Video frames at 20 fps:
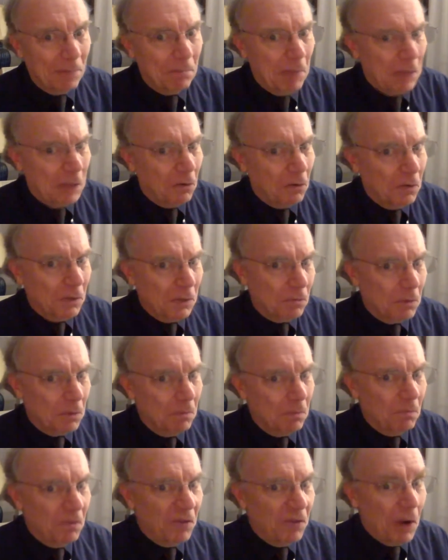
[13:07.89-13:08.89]
Beethoven's
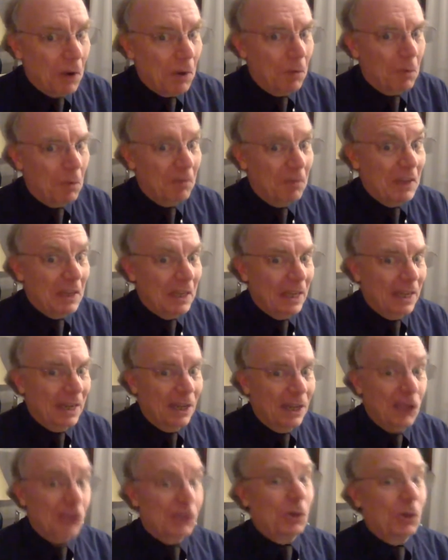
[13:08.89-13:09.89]
very revealing
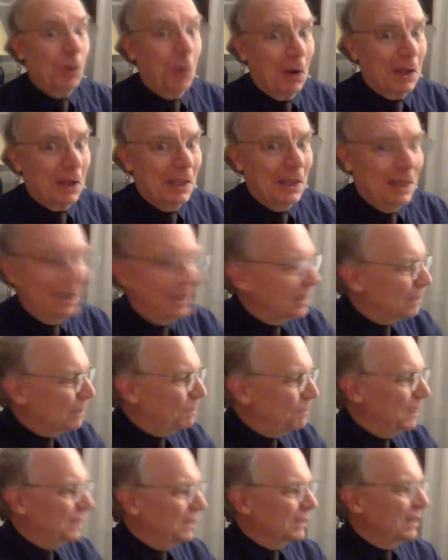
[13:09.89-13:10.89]
historically in this
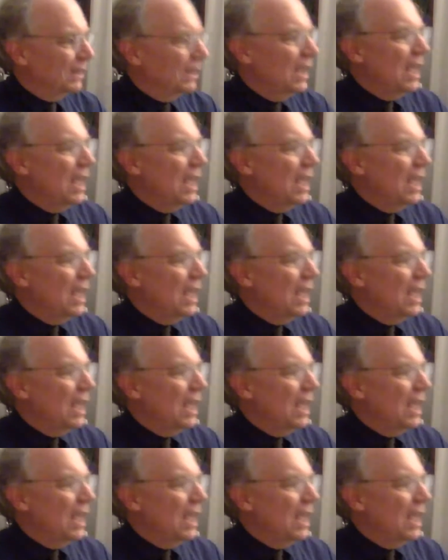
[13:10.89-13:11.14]
piece.